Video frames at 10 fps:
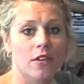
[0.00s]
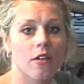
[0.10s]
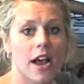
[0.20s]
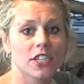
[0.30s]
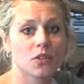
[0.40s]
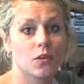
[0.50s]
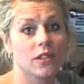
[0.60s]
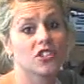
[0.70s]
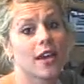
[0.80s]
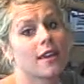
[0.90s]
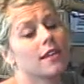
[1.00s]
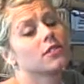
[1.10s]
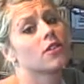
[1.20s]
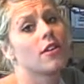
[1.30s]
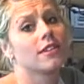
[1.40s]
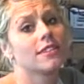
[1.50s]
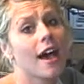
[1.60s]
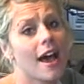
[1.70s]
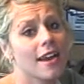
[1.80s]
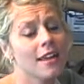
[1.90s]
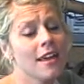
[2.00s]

the crash when the Jackass star died,